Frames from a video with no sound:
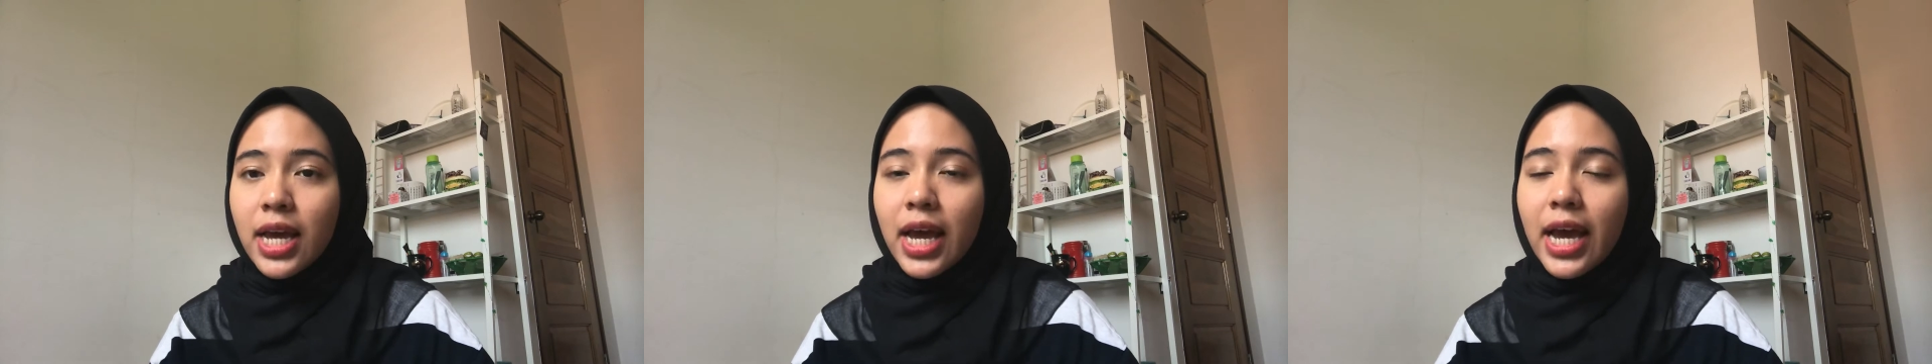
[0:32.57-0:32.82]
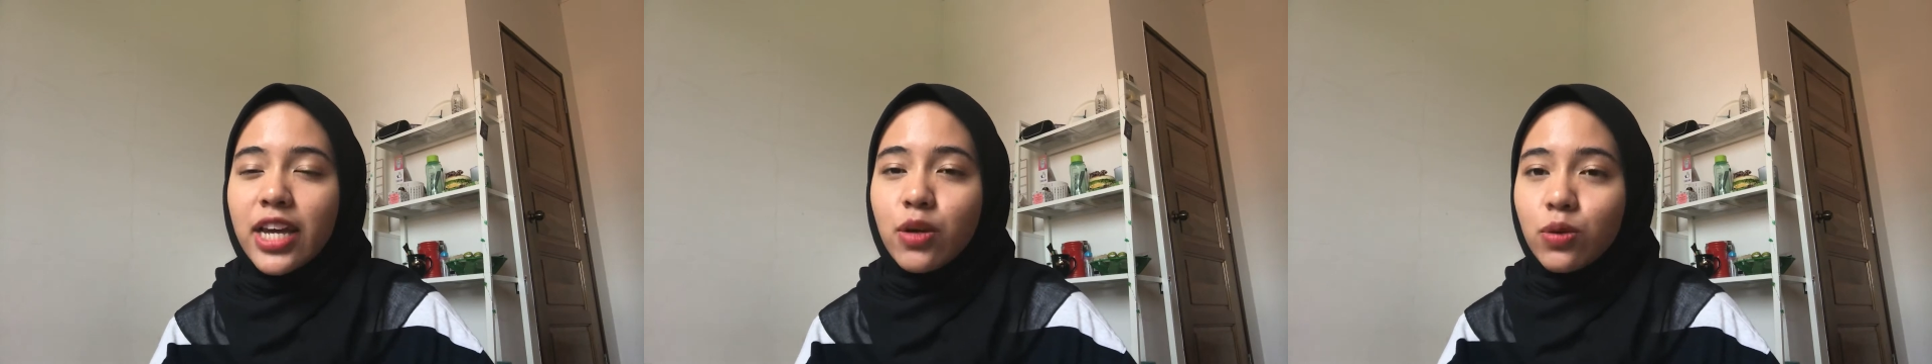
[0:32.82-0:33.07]

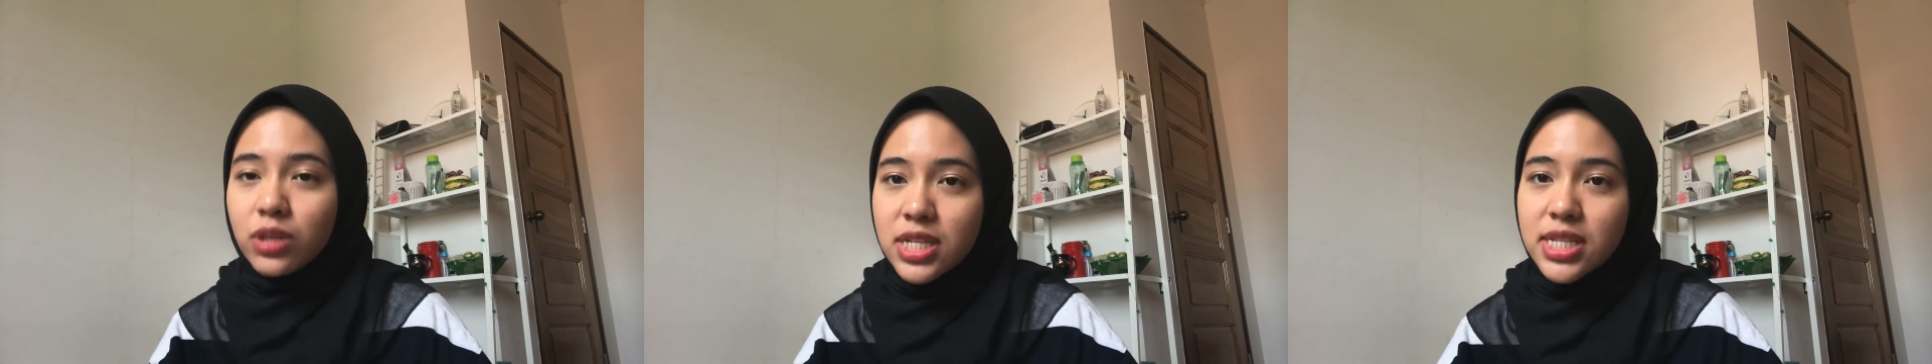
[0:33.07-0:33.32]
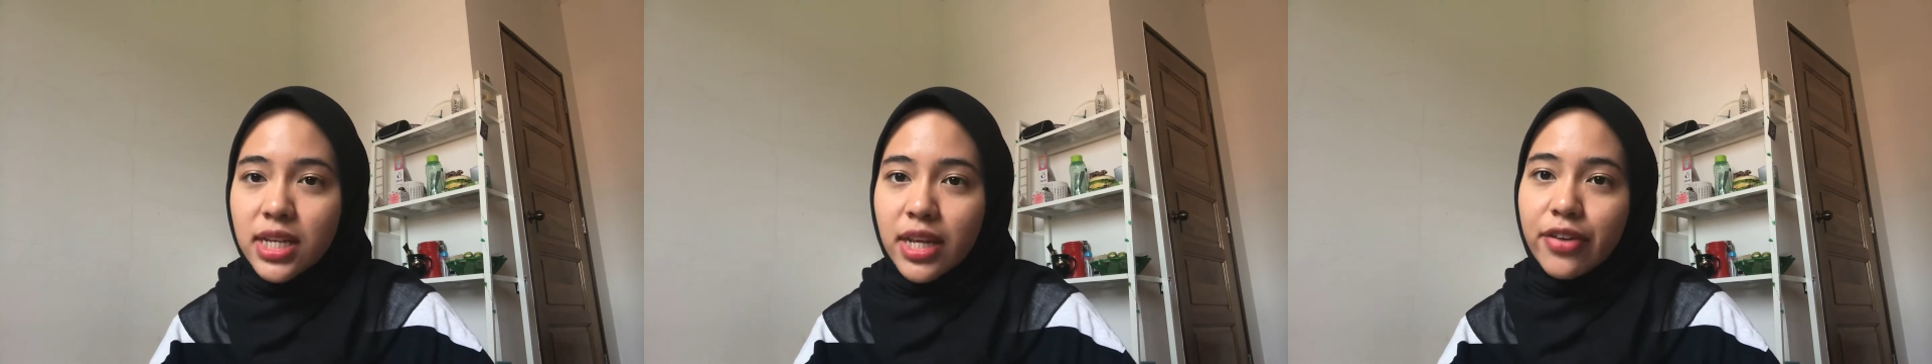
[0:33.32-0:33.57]
and
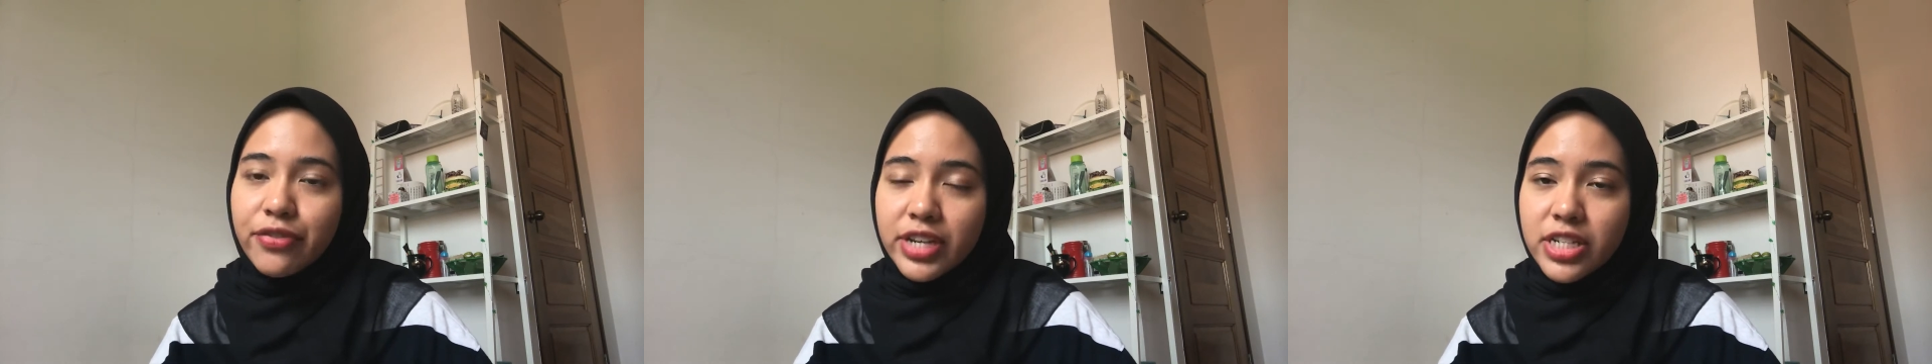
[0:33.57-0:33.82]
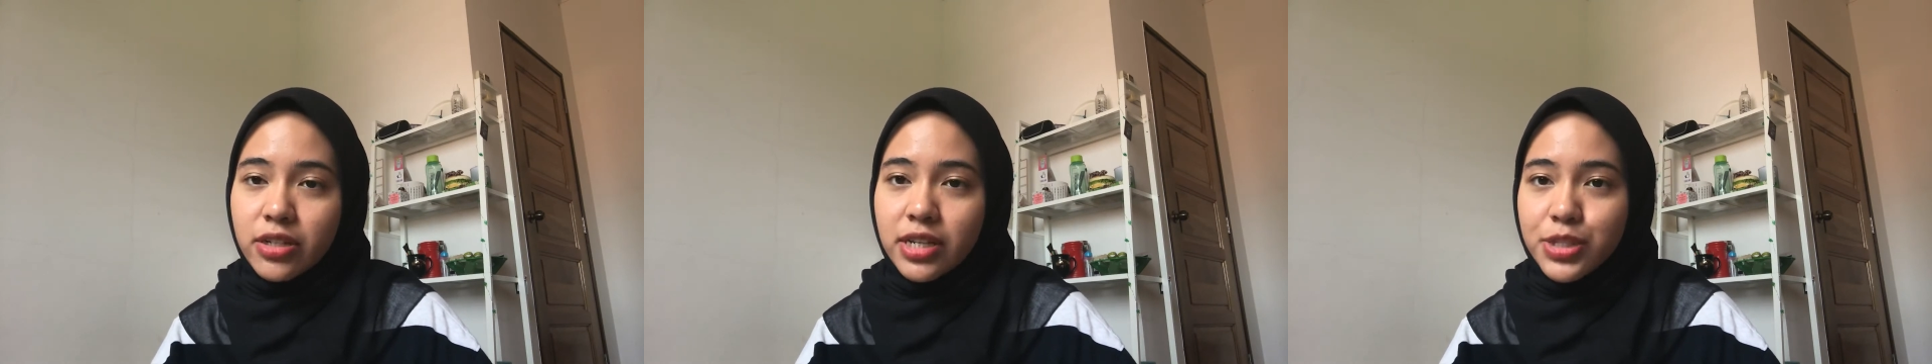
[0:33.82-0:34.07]
noticing their
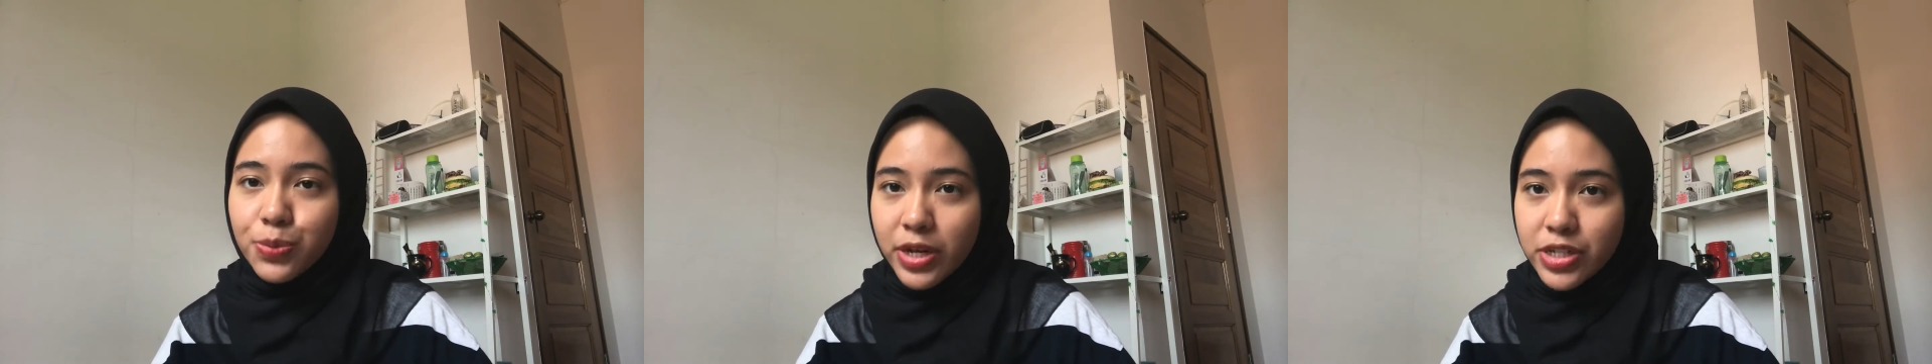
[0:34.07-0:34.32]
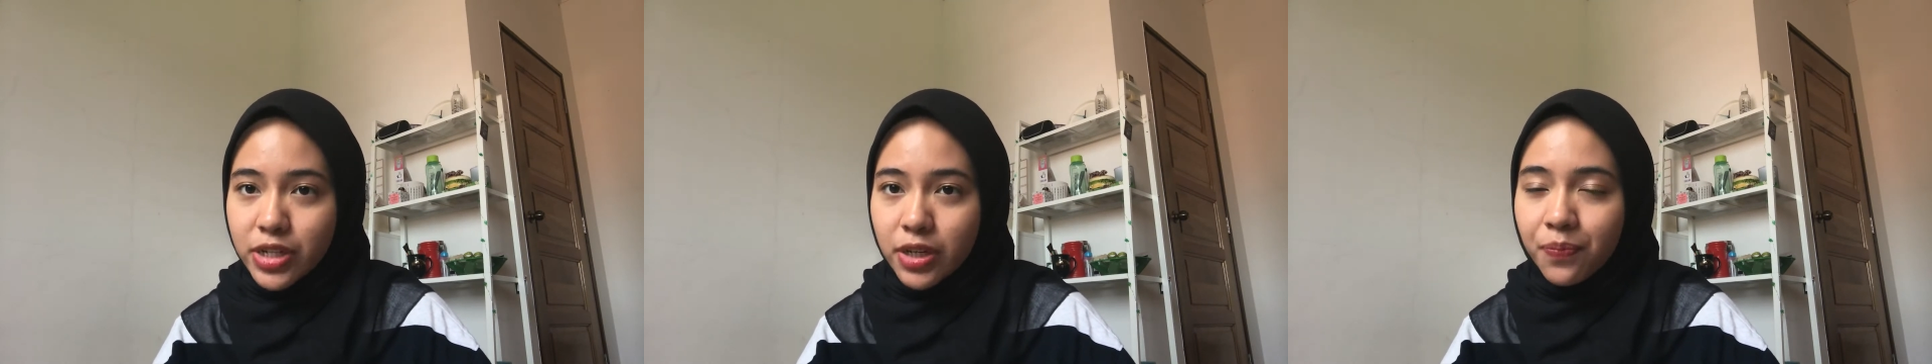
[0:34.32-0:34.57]
facial
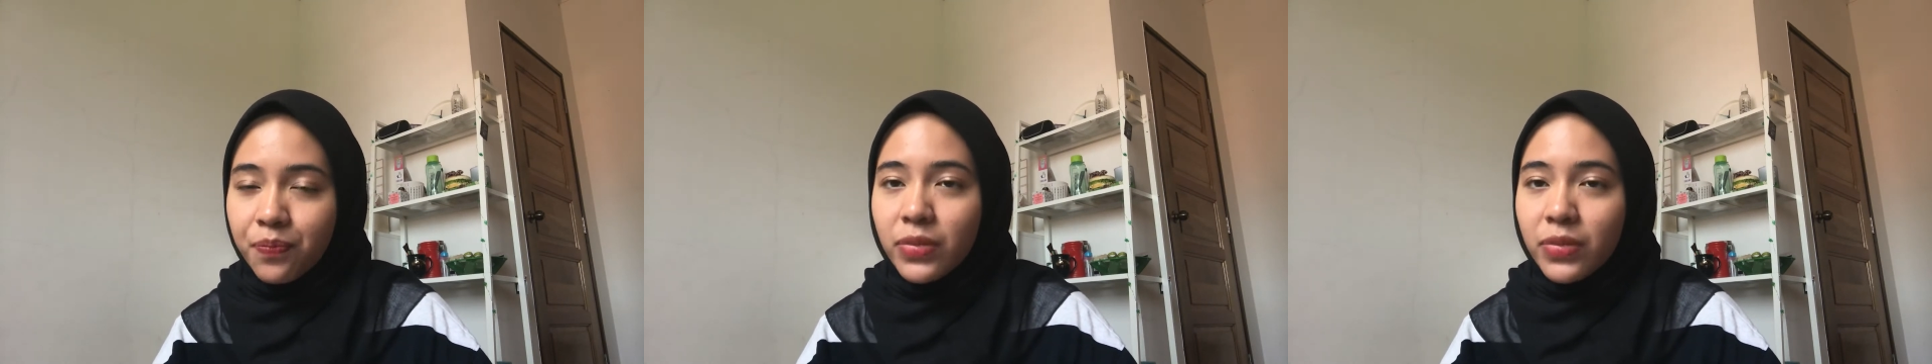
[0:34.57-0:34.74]
expression.